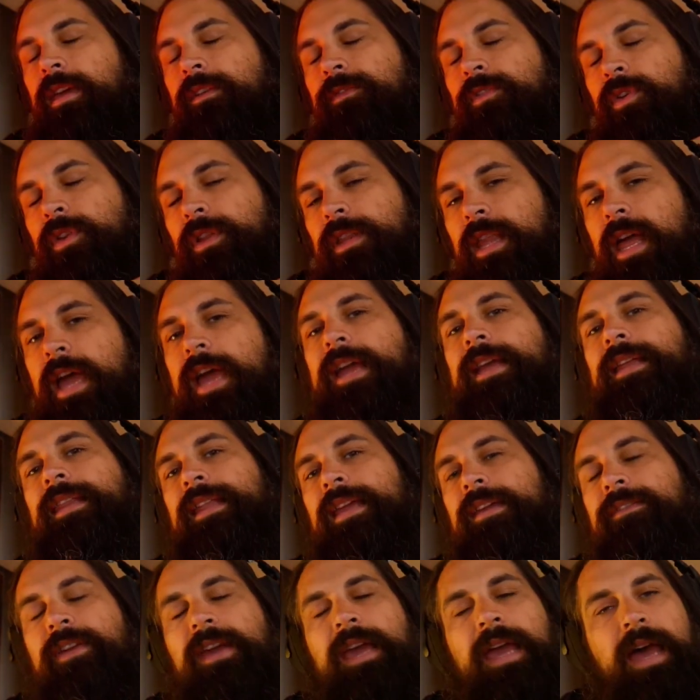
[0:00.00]
If you'd like,
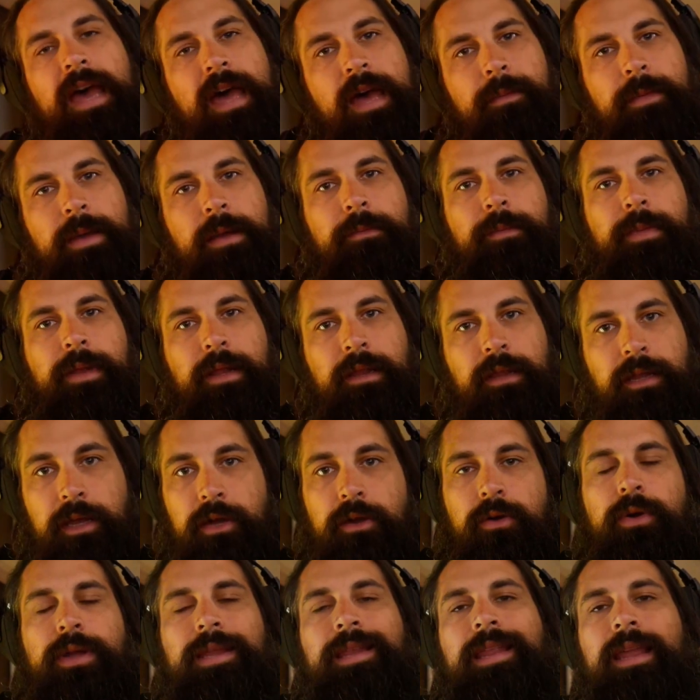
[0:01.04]
leave a comment
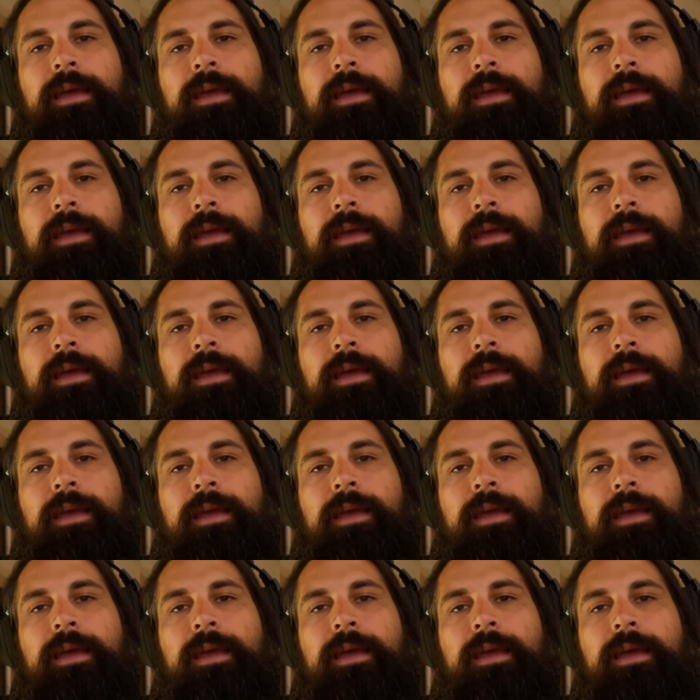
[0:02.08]
below and